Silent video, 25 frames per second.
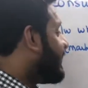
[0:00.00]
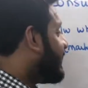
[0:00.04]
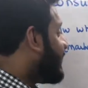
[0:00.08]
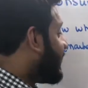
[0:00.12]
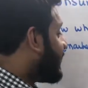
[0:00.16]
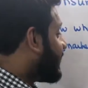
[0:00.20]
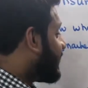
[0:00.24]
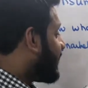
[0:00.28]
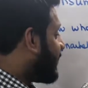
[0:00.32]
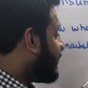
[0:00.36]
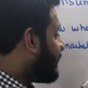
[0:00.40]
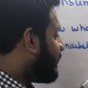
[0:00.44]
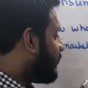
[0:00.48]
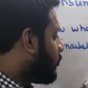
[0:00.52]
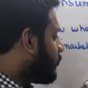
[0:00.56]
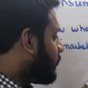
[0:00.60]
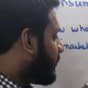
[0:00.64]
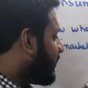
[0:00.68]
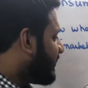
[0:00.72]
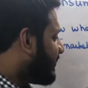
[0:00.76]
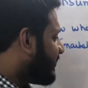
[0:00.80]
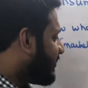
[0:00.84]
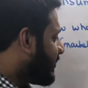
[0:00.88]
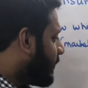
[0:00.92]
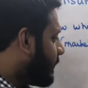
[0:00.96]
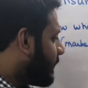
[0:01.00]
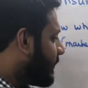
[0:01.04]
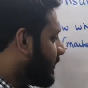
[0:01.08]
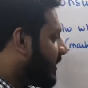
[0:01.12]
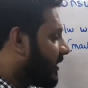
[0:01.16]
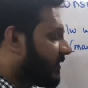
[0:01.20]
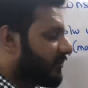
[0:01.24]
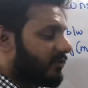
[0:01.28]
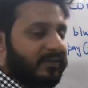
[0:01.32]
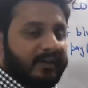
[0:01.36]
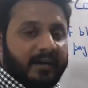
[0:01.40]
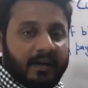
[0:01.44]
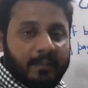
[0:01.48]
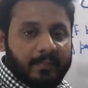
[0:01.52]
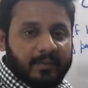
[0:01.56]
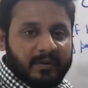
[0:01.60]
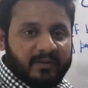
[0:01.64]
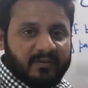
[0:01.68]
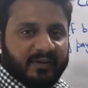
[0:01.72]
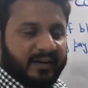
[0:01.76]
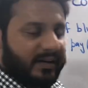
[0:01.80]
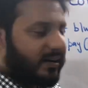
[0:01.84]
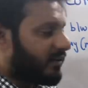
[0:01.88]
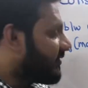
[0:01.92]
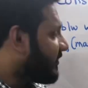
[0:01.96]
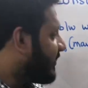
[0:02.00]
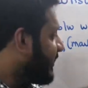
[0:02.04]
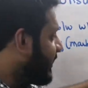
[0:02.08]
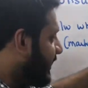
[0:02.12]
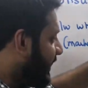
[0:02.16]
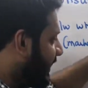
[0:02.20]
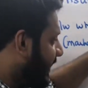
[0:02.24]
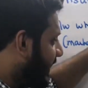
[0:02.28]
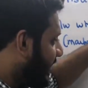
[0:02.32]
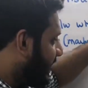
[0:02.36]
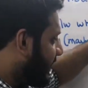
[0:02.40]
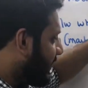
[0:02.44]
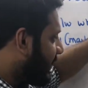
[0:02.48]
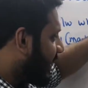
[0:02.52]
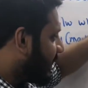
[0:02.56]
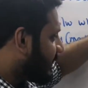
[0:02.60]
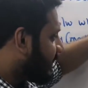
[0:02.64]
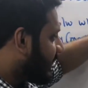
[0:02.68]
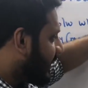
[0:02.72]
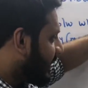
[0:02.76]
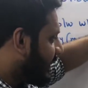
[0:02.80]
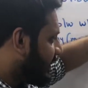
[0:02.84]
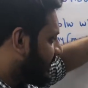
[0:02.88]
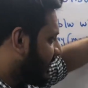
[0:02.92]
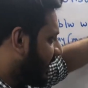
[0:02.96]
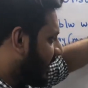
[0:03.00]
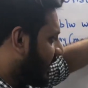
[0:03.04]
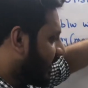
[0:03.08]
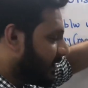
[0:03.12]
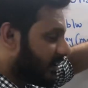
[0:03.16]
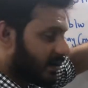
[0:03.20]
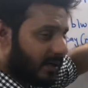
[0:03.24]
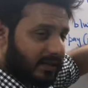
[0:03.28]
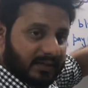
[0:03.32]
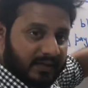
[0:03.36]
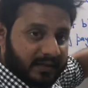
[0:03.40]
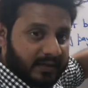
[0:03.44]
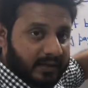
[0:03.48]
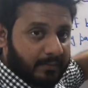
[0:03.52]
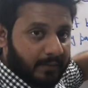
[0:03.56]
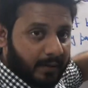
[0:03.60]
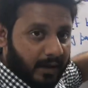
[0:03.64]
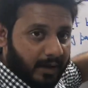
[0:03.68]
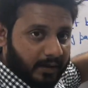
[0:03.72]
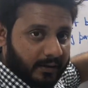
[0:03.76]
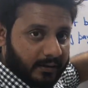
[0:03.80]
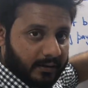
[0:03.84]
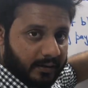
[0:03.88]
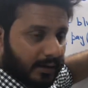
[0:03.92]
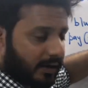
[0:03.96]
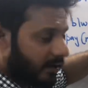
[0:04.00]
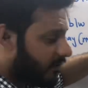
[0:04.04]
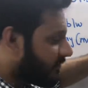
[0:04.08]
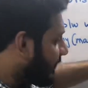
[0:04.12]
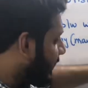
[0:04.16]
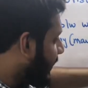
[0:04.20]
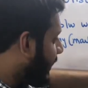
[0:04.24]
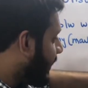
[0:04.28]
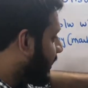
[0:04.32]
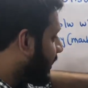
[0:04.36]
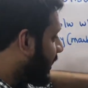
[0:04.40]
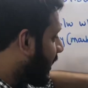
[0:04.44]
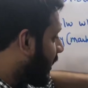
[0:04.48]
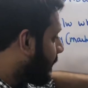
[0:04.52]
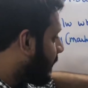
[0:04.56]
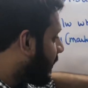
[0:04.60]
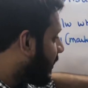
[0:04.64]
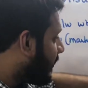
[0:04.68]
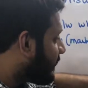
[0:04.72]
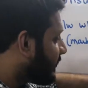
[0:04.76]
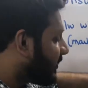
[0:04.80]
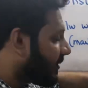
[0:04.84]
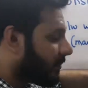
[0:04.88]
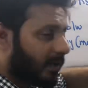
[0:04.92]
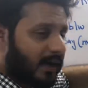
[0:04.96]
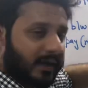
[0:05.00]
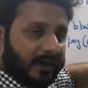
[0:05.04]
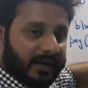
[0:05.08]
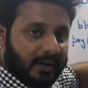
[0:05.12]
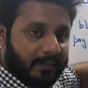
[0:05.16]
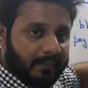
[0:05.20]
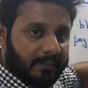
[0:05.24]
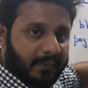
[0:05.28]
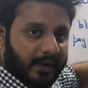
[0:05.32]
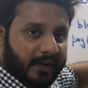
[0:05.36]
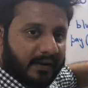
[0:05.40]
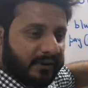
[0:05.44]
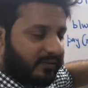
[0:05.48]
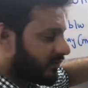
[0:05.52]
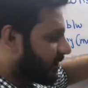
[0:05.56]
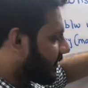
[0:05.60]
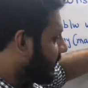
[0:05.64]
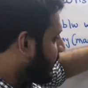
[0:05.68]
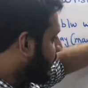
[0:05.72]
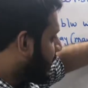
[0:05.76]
that consumer surplus represents the area that is under the demand curve and above the market price,